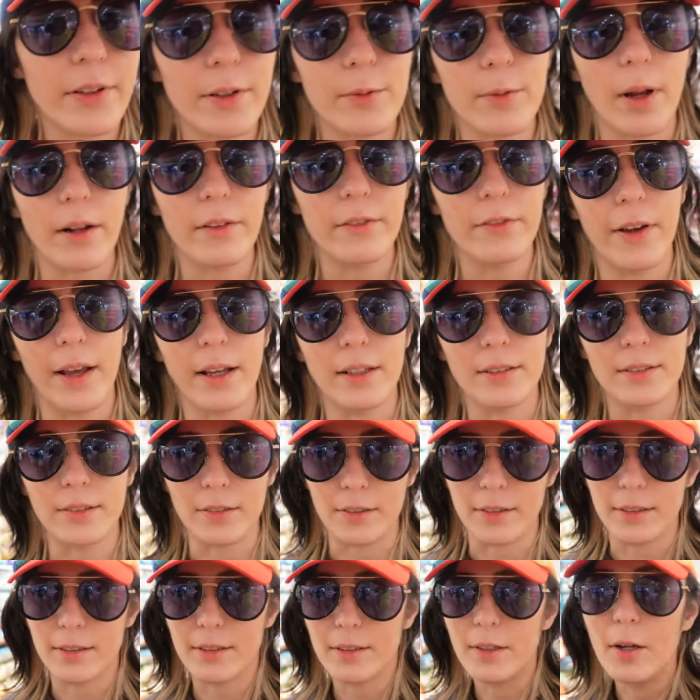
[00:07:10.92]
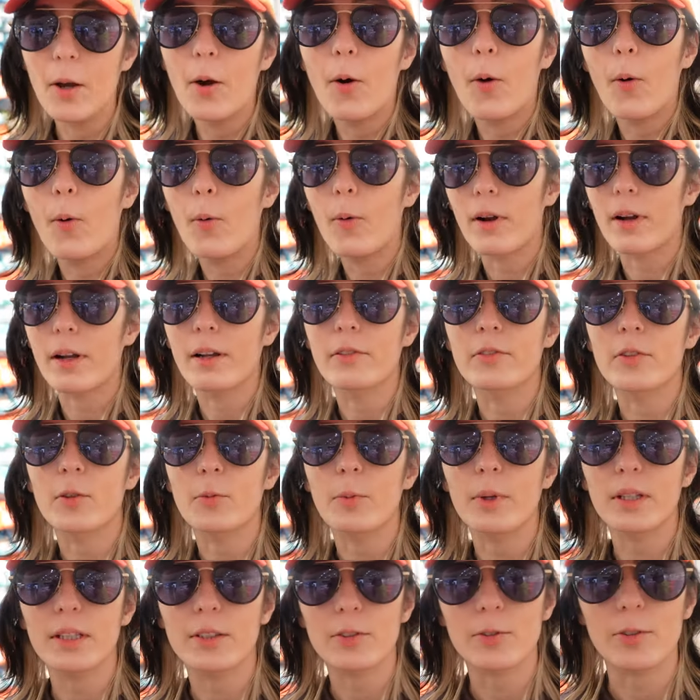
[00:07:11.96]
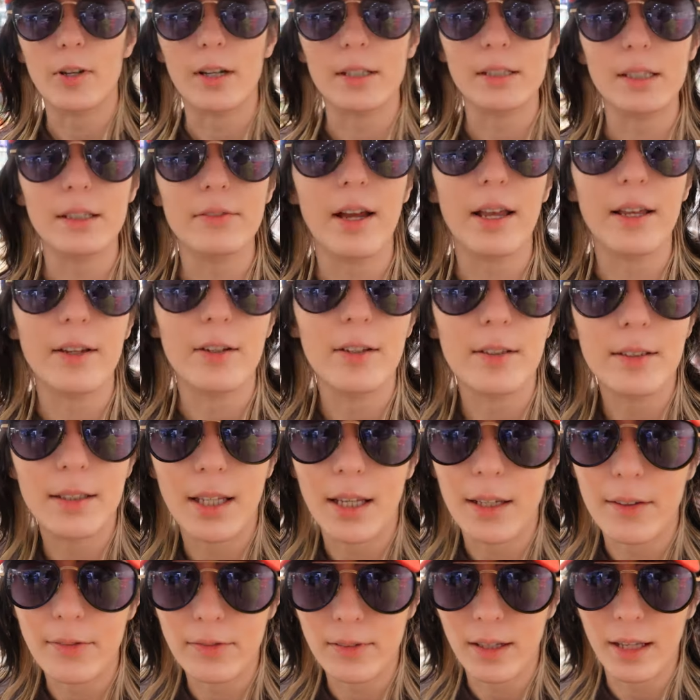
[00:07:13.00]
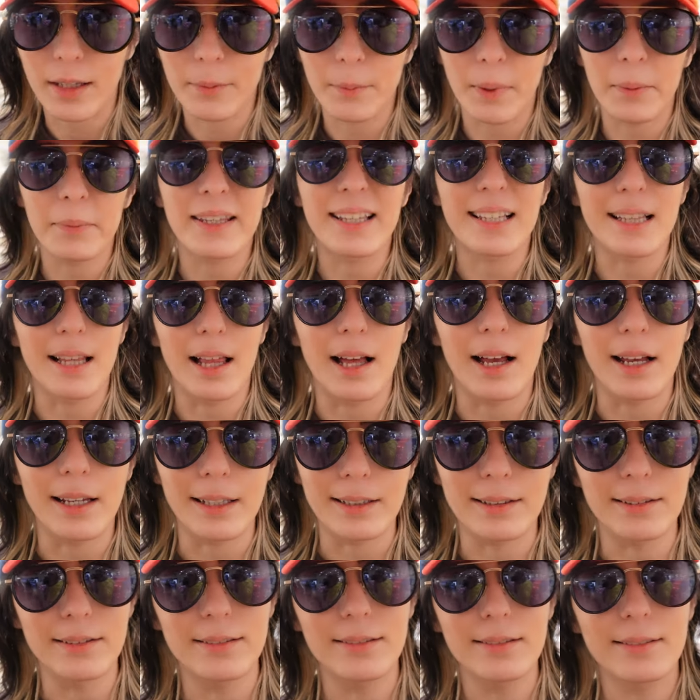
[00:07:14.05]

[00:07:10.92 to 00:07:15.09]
I run faster, or if the wind is strong enough, I could take flight, maybe glide.